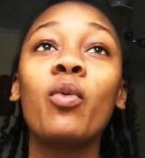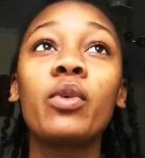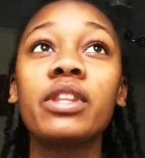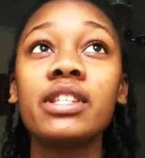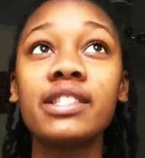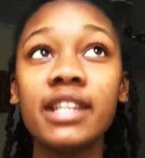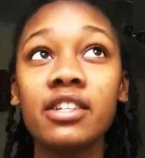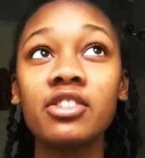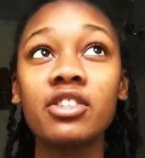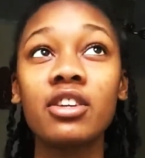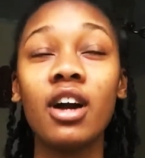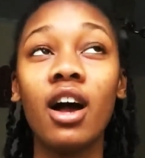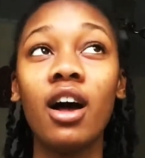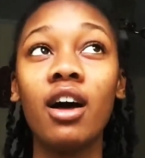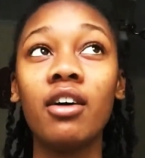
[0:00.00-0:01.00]
were the
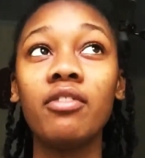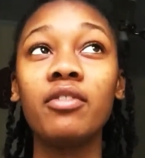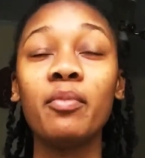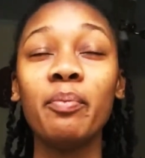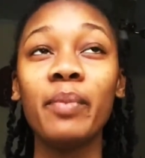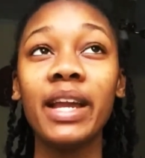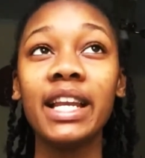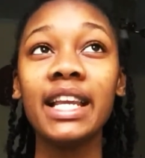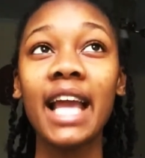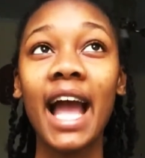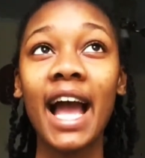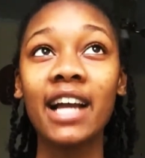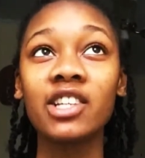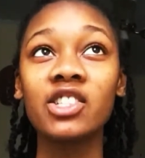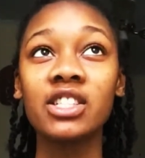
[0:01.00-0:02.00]
center of many
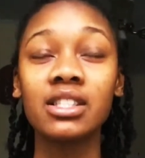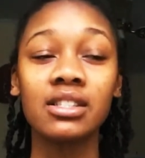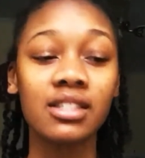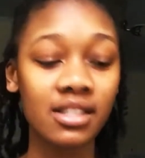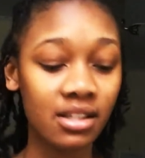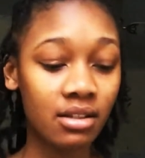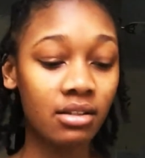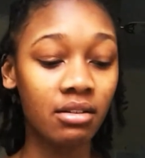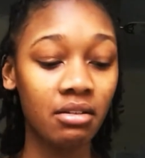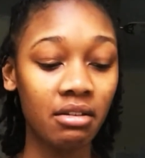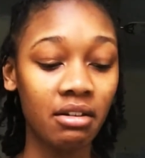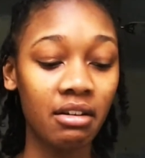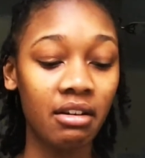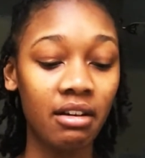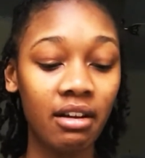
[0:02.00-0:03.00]
actions
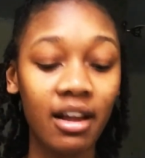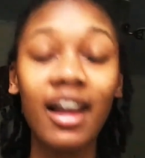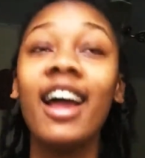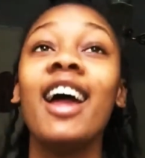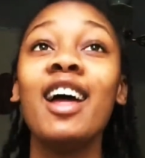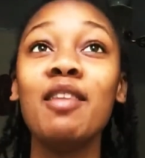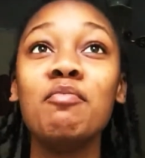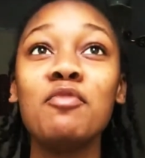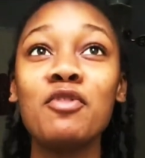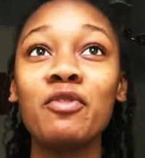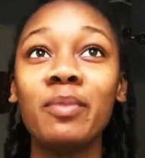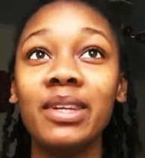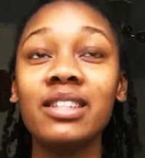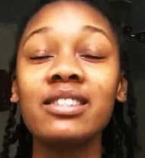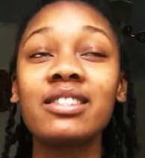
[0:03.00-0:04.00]
and
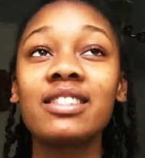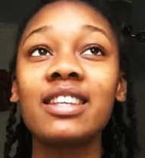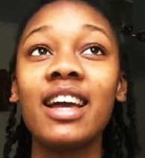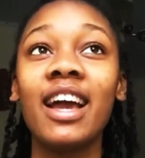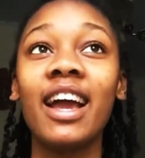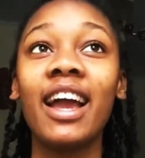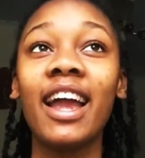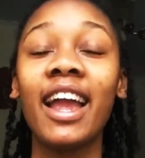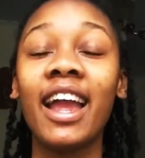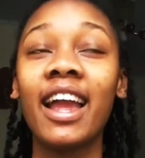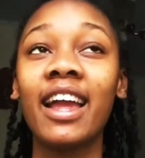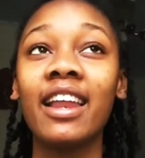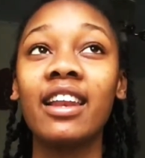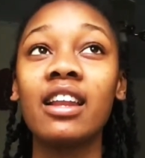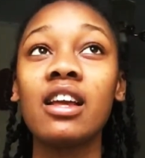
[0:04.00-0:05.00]
movements,
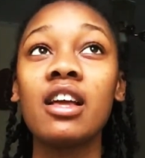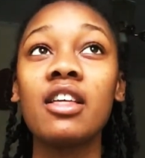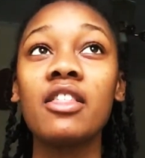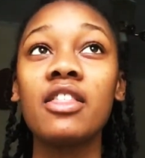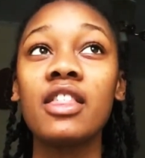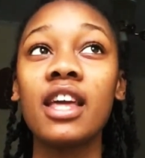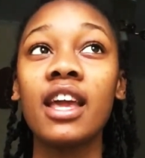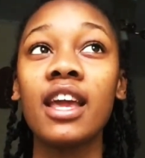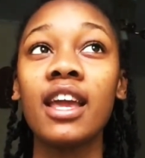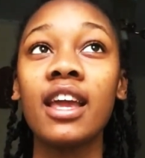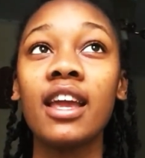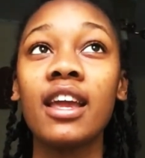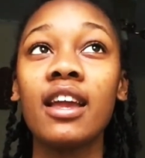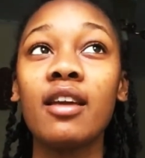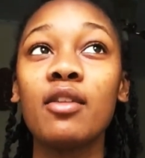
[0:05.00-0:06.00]
and
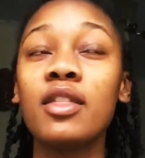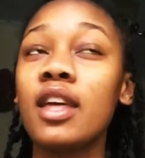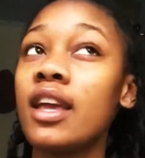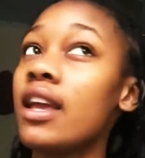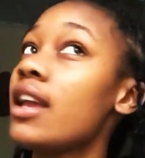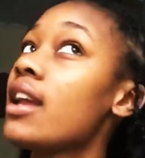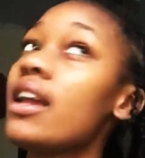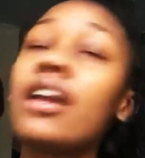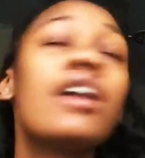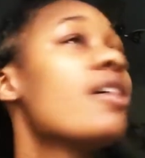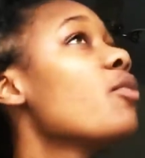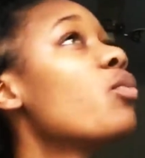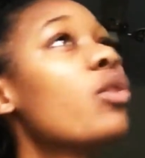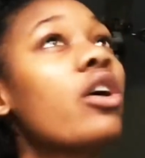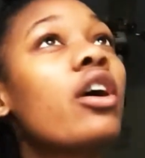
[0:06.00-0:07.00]

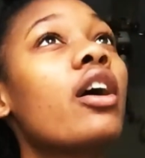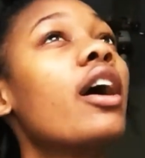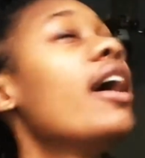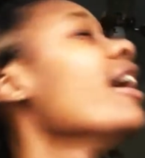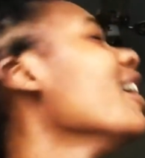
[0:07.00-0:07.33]
they were